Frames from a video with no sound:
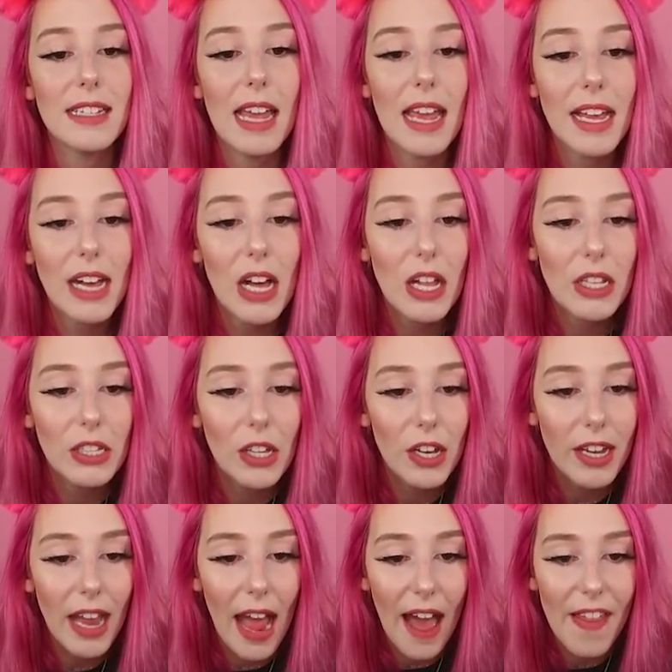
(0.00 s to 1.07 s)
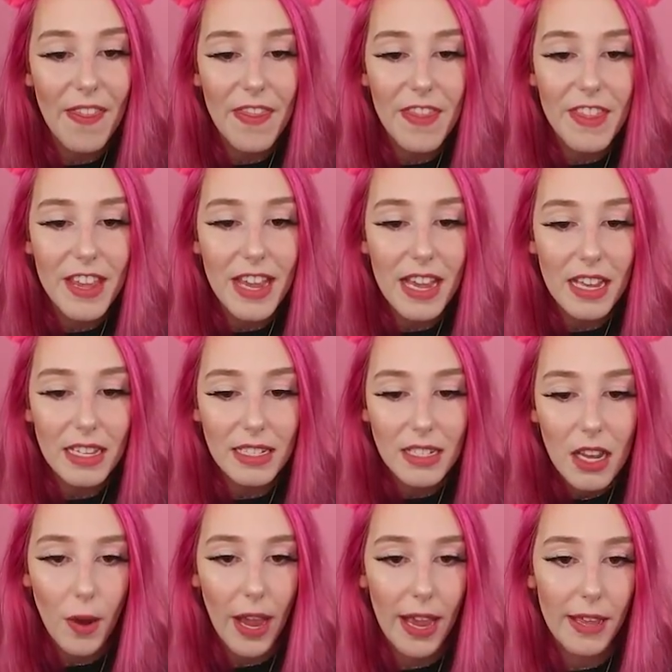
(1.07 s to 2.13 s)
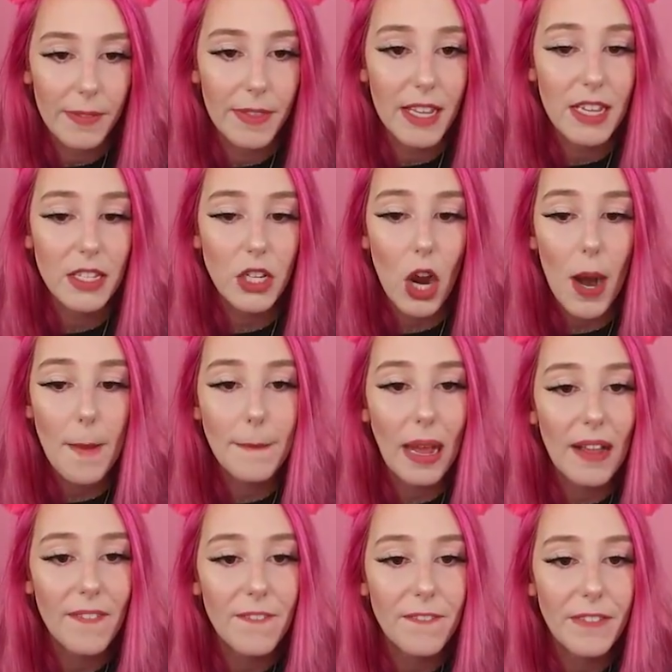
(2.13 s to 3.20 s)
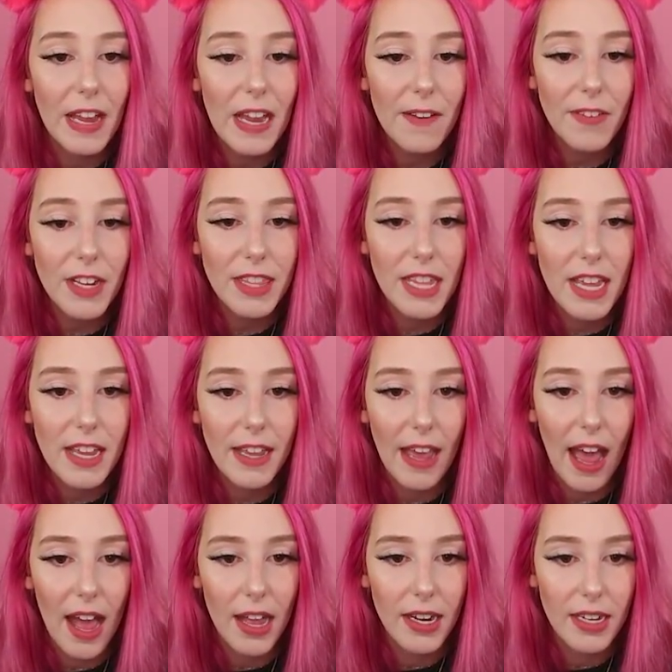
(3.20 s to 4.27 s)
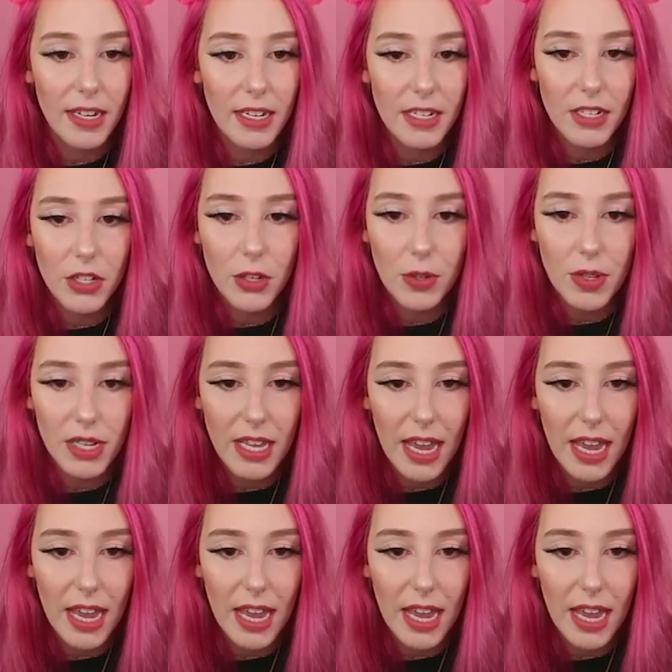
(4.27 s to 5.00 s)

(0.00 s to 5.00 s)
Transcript: take a look at these? Okay, these are my favorite thing added into the